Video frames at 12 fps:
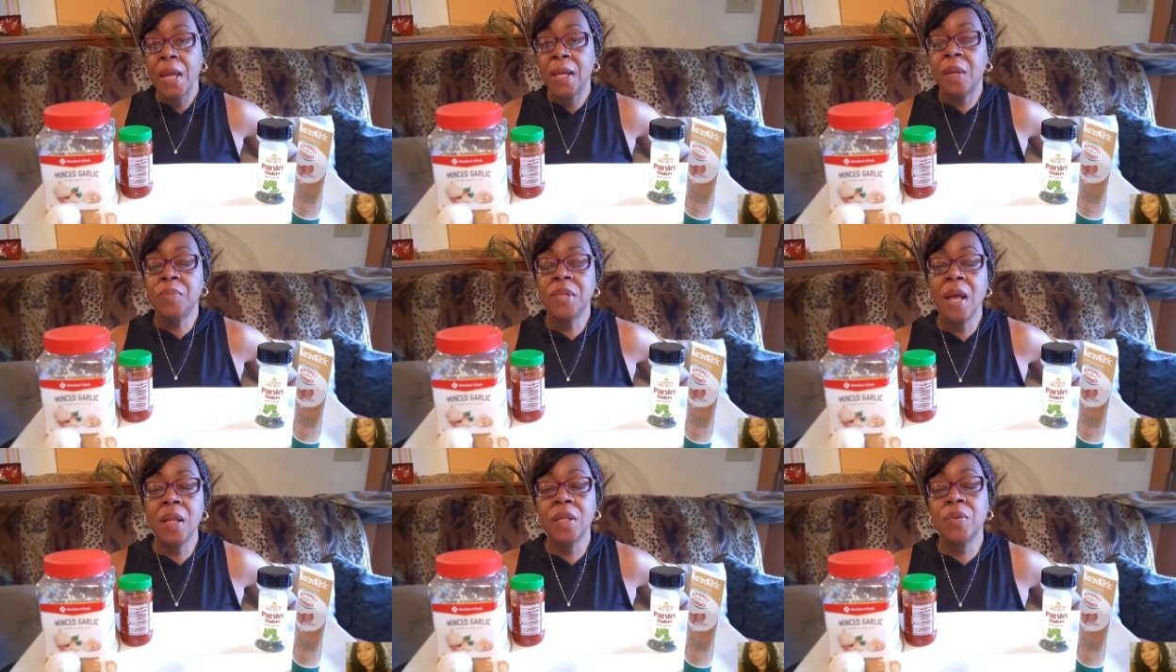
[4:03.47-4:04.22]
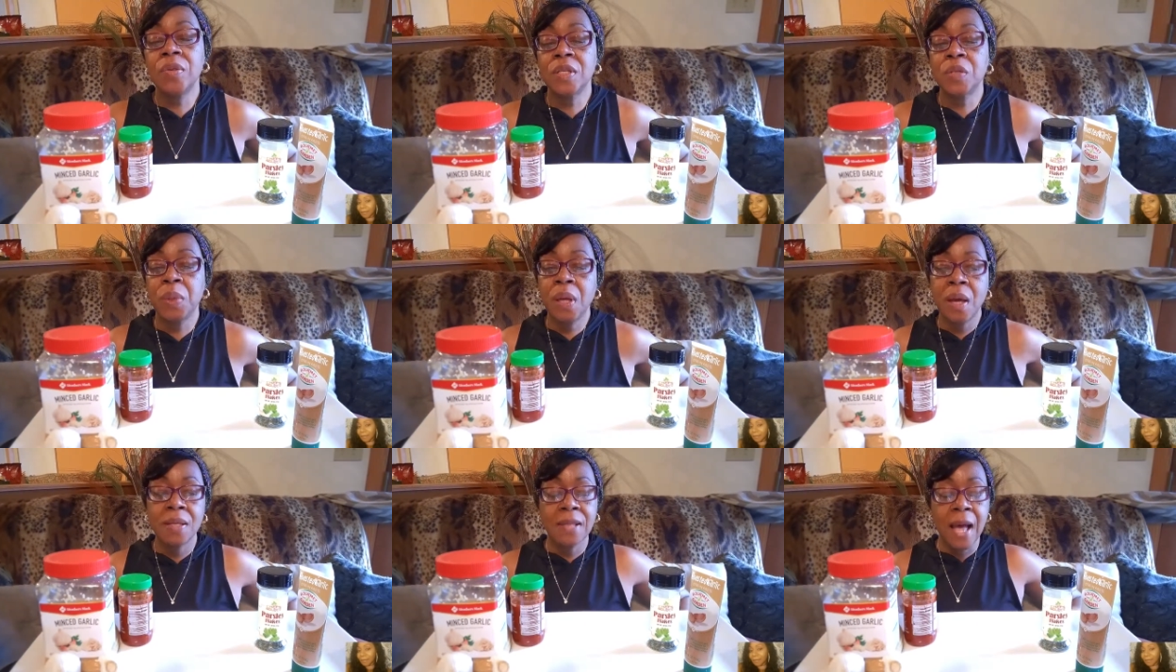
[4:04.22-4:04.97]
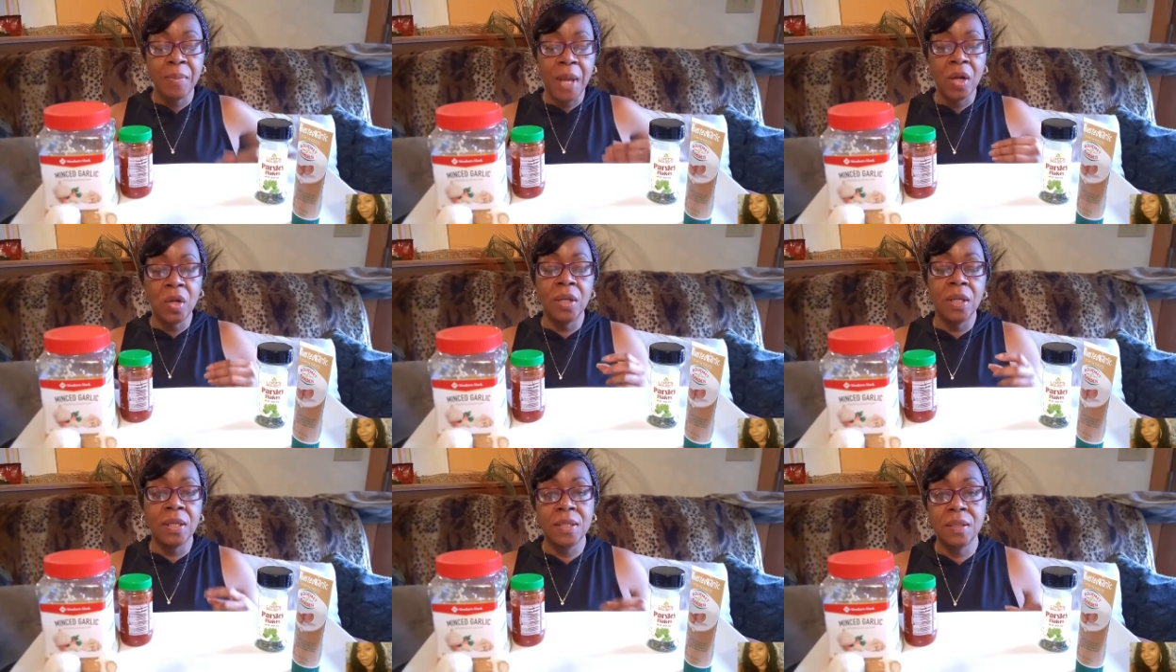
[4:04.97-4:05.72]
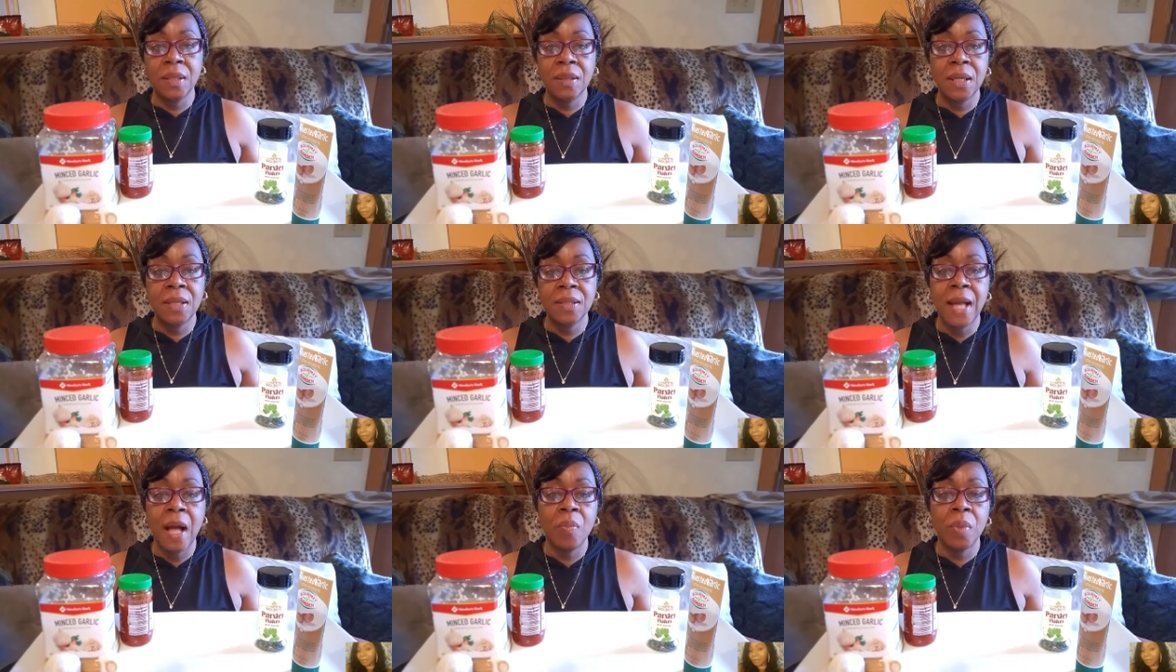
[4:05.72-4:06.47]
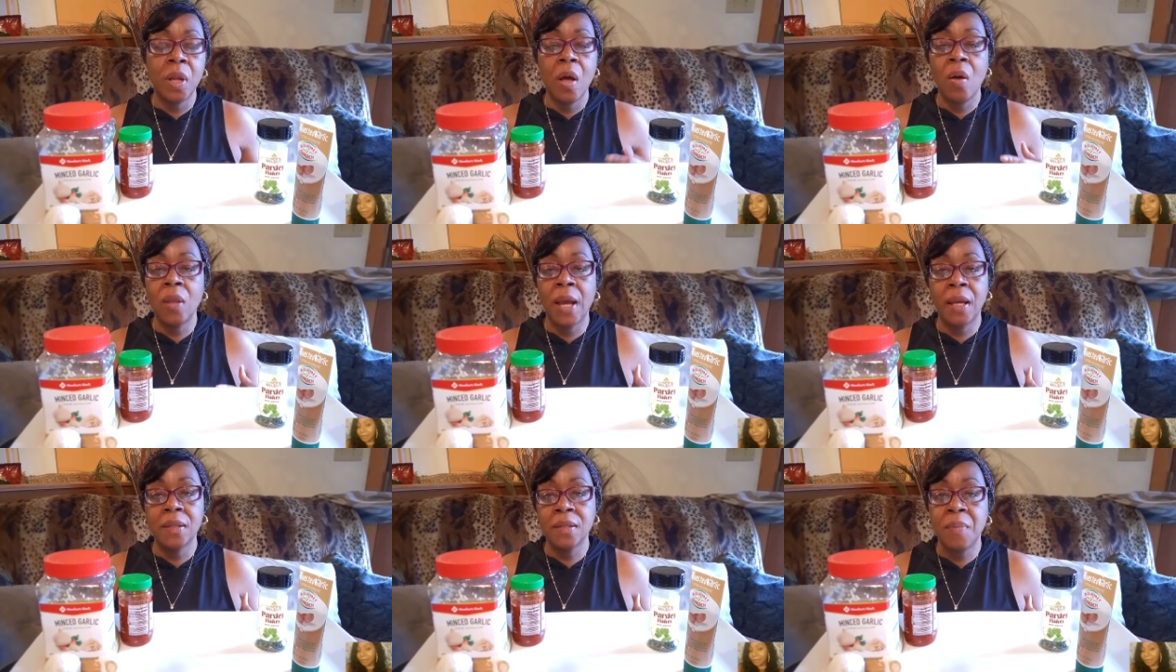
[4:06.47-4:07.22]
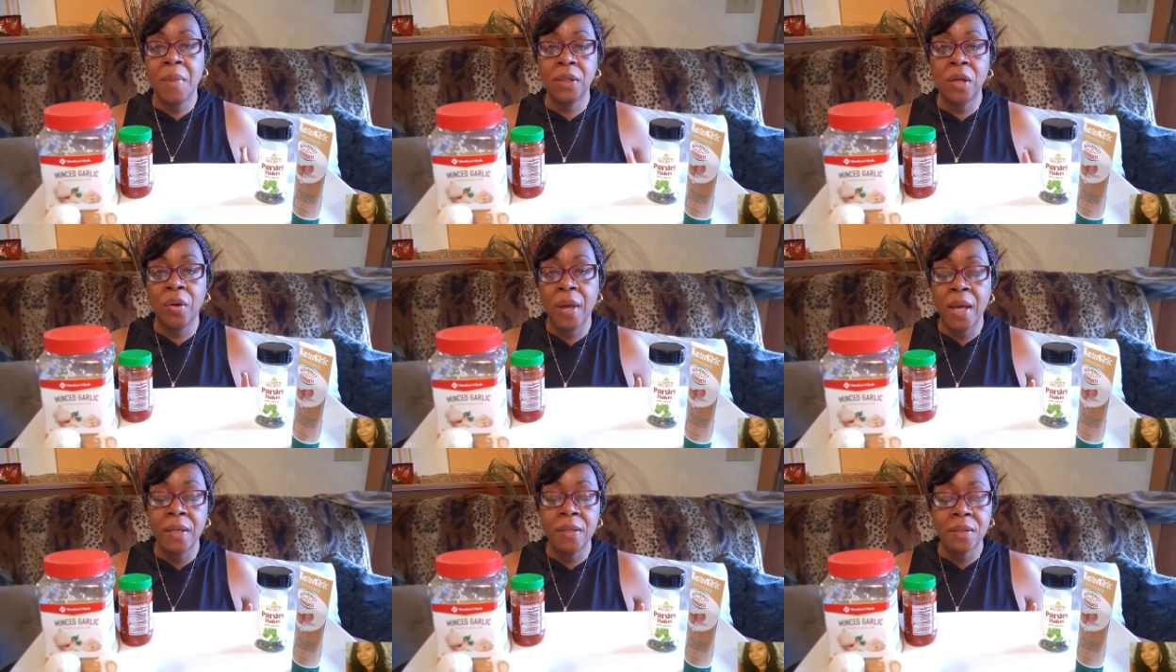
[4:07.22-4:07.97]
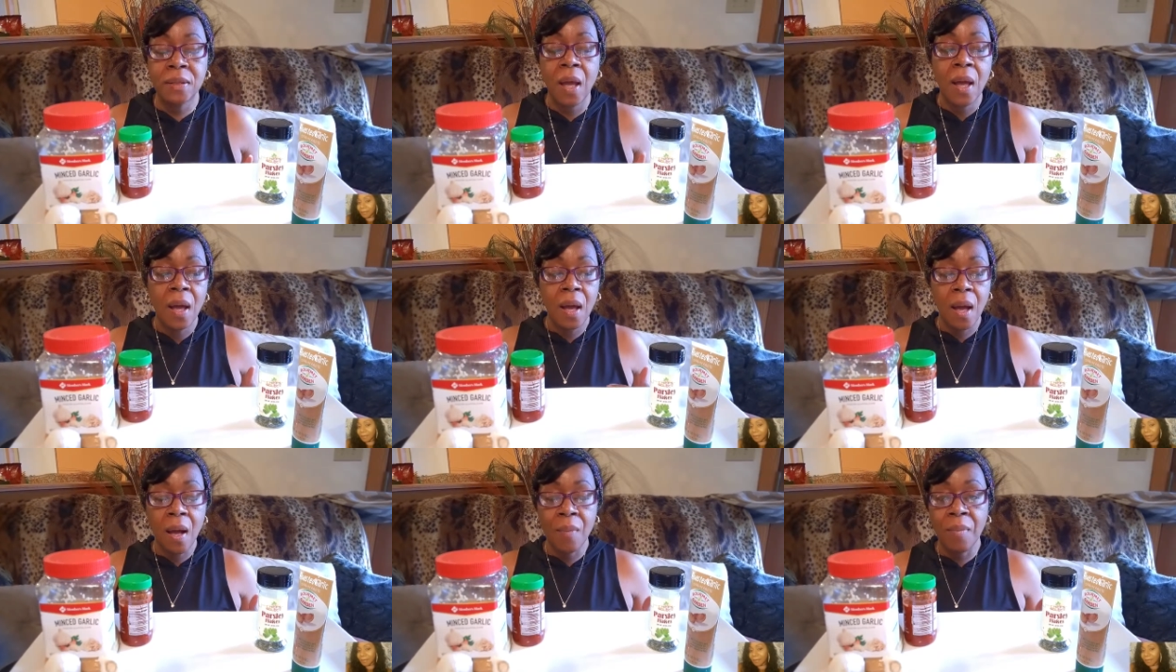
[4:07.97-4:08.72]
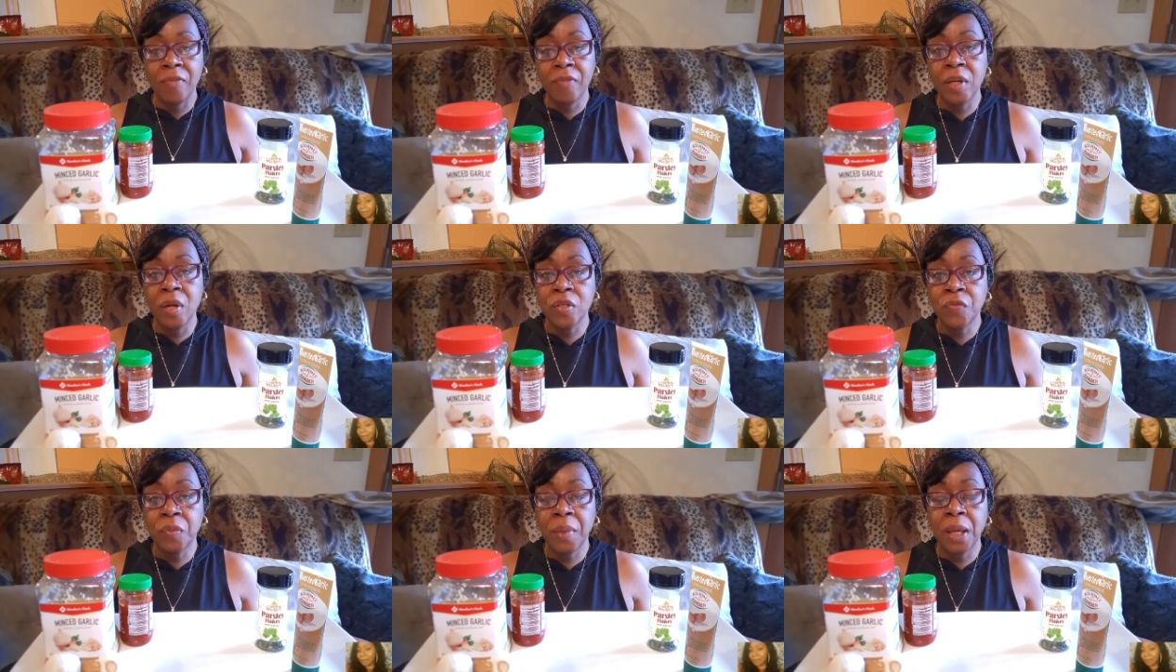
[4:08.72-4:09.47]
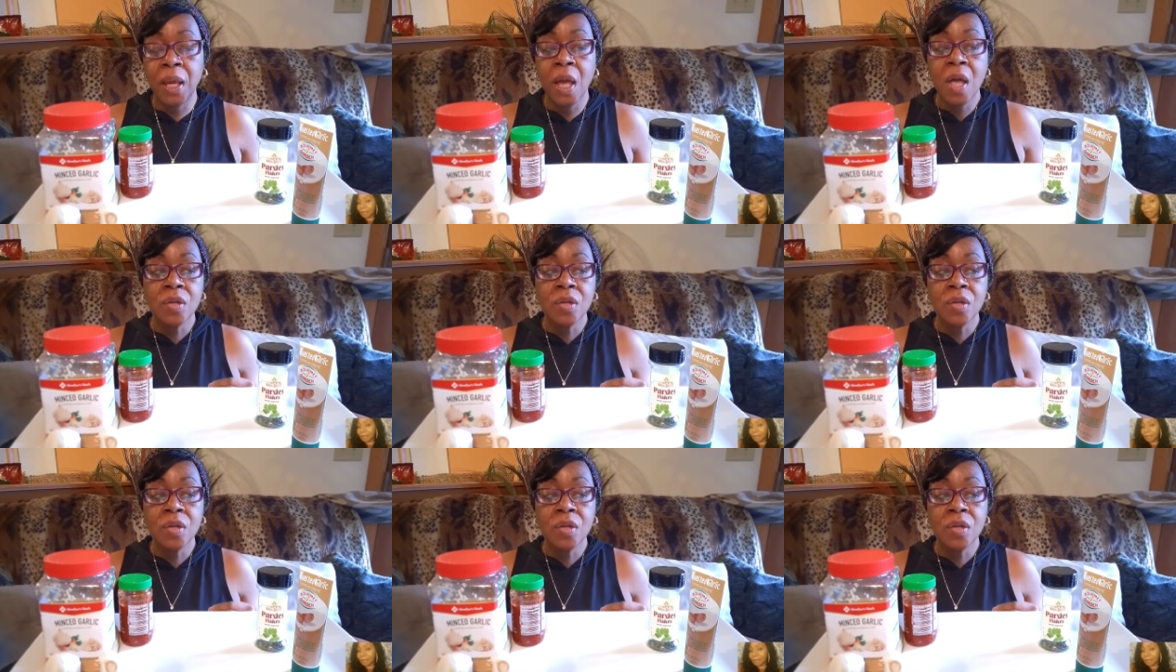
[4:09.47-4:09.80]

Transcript: And I'm telling you this because I'm not good at listing things down below. Like I said, my daughter edits my videos for me.